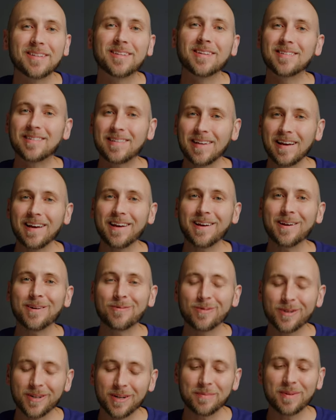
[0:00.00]
Today,
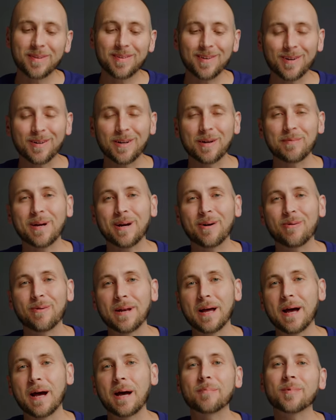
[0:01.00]
we're gonna be talking about what
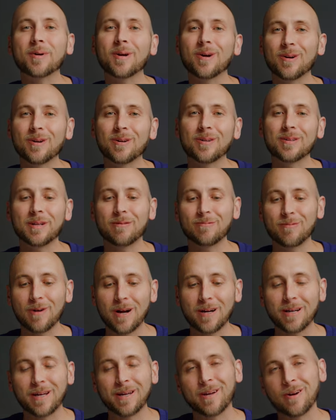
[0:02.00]
I'm currently
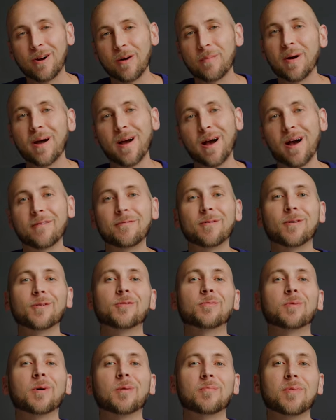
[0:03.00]
rocking on my iPhone twelve